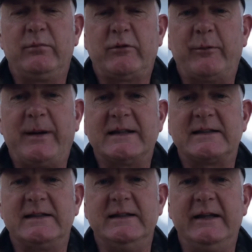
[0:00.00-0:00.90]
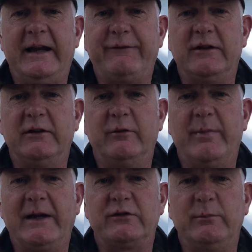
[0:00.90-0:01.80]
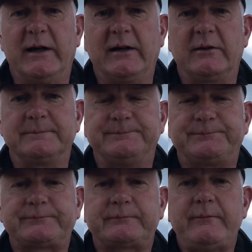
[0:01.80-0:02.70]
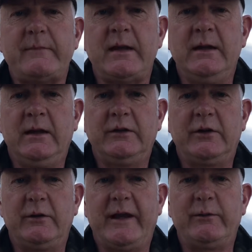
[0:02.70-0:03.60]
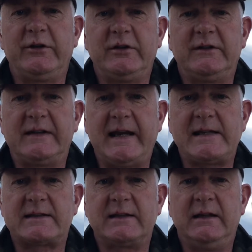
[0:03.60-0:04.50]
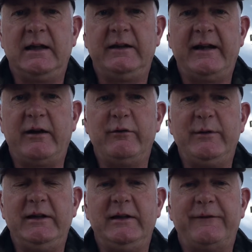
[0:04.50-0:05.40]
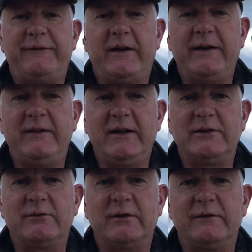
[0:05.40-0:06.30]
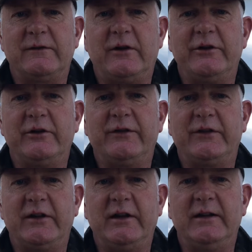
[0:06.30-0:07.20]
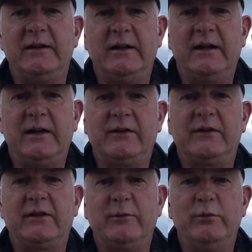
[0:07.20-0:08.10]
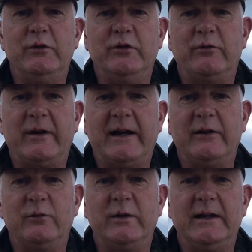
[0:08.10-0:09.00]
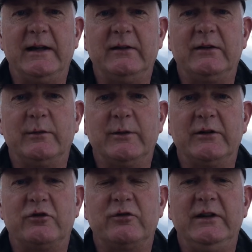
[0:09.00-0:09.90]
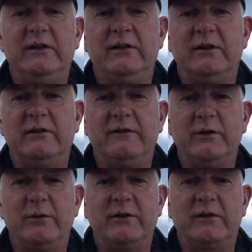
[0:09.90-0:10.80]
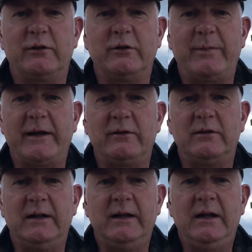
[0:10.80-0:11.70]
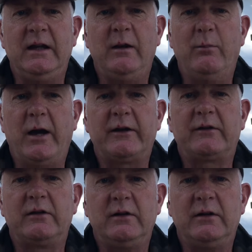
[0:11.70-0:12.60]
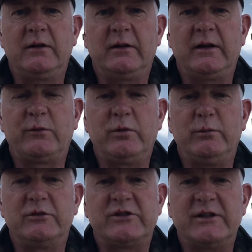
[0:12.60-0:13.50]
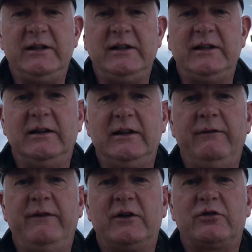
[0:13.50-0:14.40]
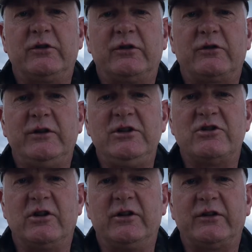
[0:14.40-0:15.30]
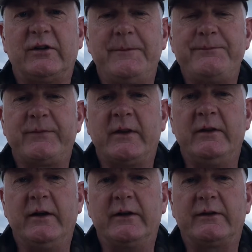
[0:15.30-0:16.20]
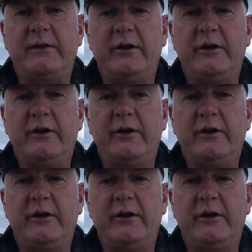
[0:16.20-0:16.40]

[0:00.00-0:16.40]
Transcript: capacity left in our battery bank. So that was a good test. Now we've been here for five days with on and off sun. As the sun moves around, we get in some of the trees interfere with the solar panel. But as we will see the Victron screenshots, that's the